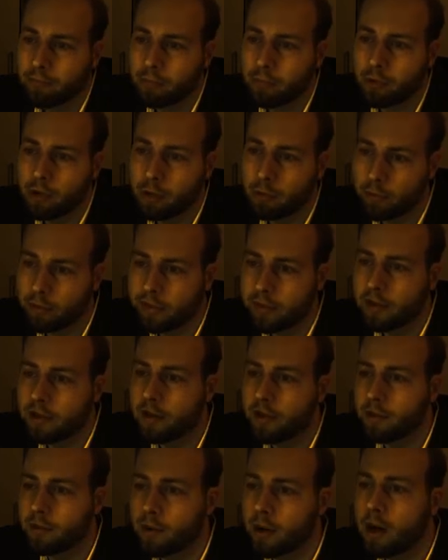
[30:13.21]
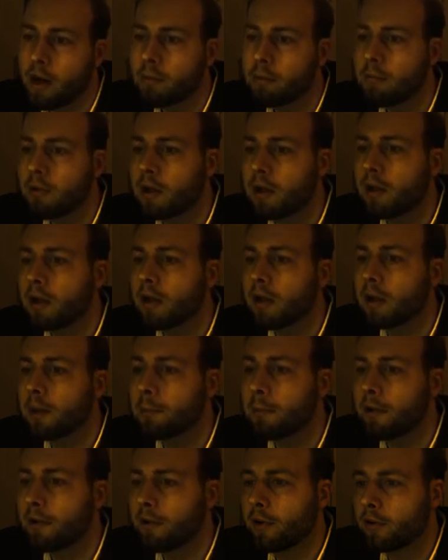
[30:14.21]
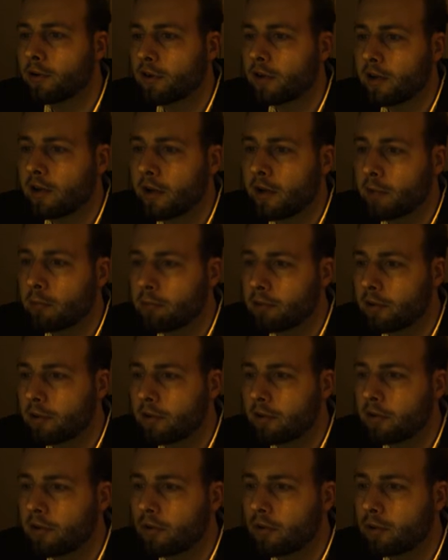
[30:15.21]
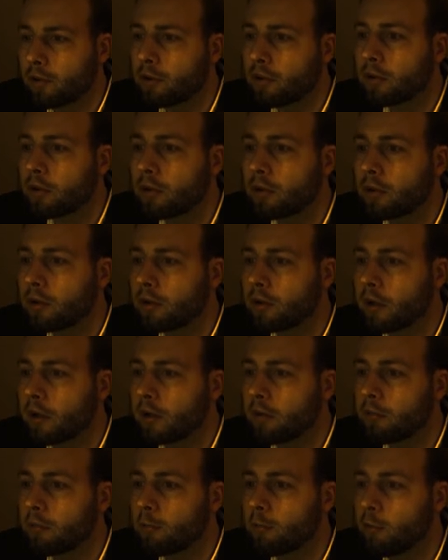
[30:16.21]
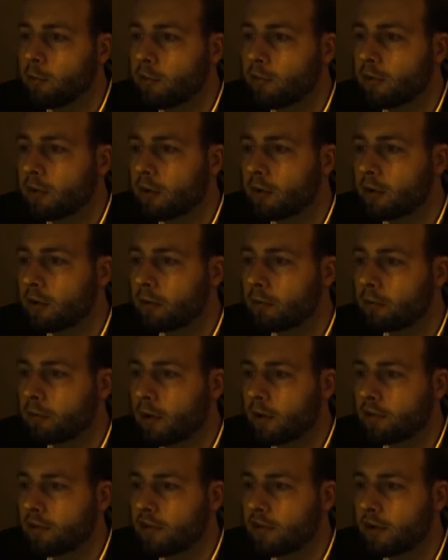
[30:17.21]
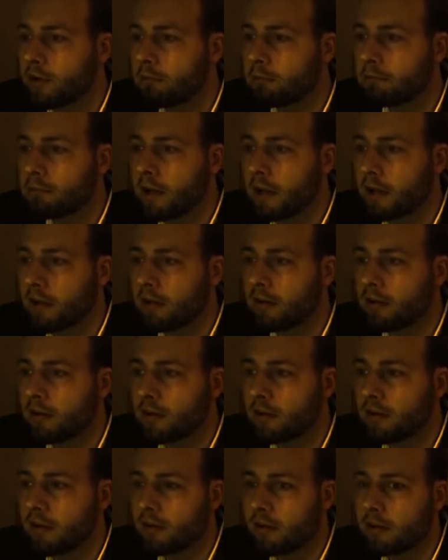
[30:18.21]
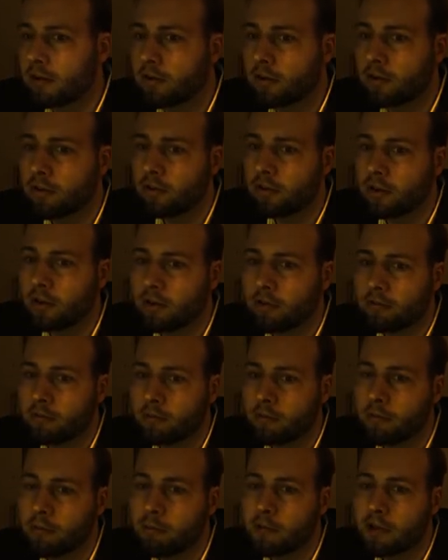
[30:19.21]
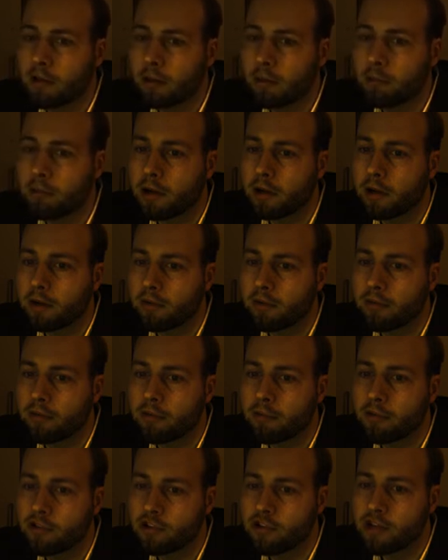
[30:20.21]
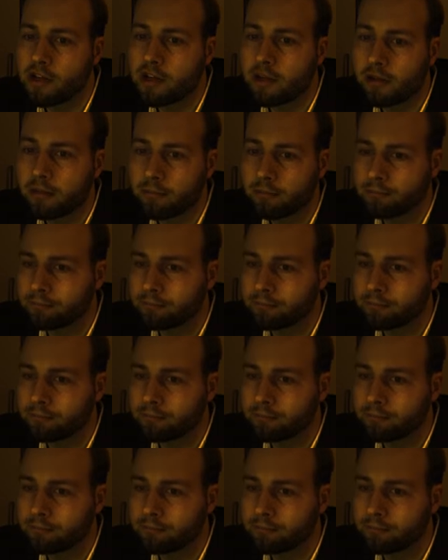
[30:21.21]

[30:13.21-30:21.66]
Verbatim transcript: while with another arm, it periodically opened a door and removed rusty and blackened clinkers from the middle part of the machine.